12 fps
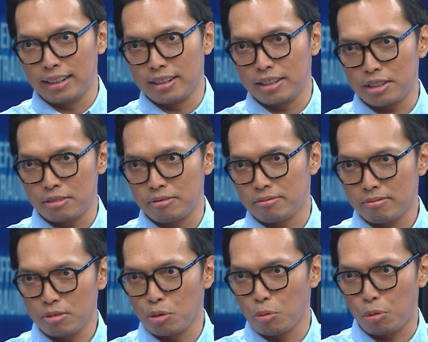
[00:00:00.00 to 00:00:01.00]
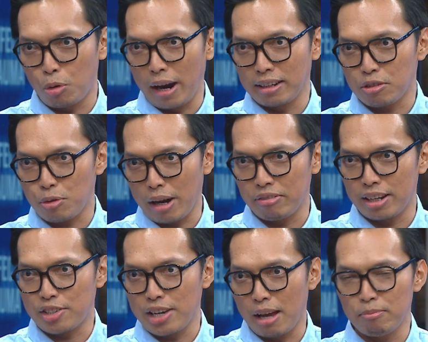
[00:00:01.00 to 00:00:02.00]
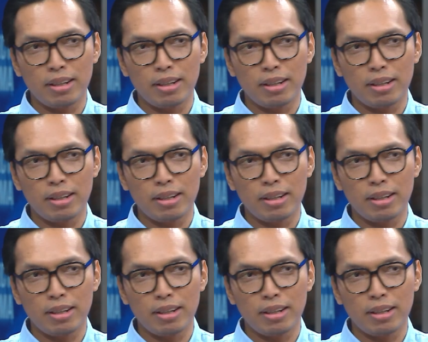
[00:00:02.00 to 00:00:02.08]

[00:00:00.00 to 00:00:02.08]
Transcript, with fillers: and is a quite traffic jam.